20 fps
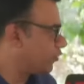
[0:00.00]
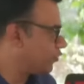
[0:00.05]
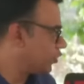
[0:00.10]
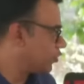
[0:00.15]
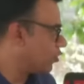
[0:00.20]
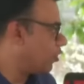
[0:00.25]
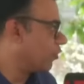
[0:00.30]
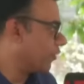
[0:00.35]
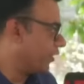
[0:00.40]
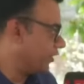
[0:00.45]
of the
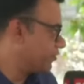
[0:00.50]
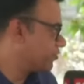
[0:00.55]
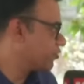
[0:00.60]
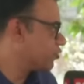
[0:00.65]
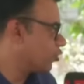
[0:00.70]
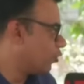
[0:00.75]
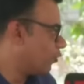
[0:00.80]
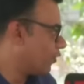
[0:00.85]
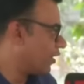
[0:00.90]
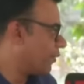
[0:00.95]

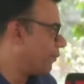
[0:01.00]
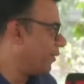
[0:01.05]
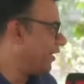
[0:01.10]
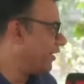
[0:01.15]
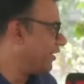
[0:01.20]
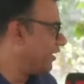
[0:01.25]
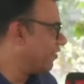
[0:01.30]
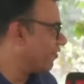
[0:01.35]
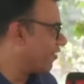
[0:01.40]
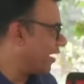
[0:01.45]
Congress over
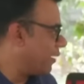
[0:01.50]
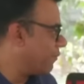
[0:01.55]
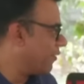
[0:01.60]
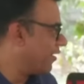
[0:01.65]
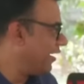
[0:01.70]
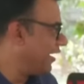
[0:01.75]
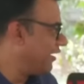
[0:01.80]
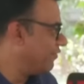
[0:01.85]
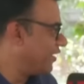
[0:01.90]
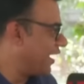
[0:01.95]
Amethi and
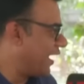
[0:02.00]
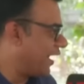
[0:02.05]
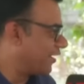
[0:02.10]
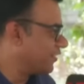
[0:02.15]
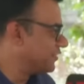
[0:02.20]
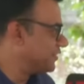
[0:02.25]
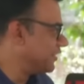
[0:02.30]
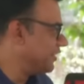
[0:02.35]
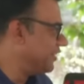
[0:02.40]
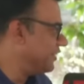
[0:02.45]
Raebareli, we
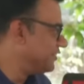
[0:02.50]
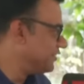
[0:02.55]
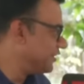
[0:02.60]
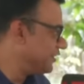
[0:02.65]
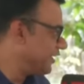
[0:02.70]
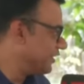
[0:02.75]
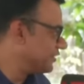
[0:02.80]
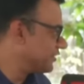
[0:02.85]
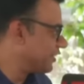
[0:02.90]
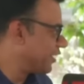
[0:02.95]
had a
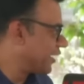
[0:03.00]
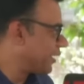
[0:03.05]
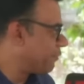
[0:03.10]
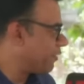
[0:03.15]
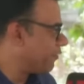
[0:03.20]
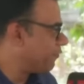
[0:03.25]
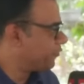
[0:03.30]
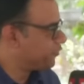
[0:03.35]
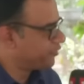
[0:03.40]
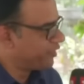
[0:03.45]
CEC yesterday,
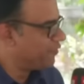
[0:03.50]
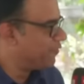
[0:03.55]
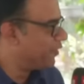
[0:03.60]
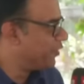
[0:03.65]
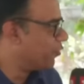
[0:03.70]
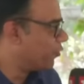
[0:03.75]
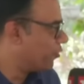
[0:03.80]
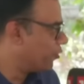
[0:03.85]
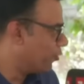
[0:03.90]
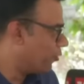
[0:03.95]
but still we
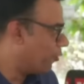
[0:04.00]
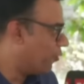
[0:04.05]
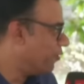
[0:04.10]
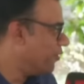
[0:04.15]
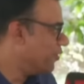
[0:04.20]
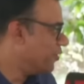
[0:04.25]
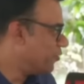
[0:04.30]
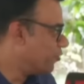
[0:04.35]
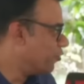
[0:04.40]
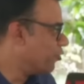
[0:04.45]
don't know
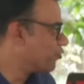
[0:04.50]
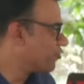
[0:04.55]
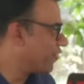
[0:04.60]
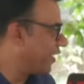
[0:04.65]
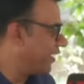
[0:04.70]
who's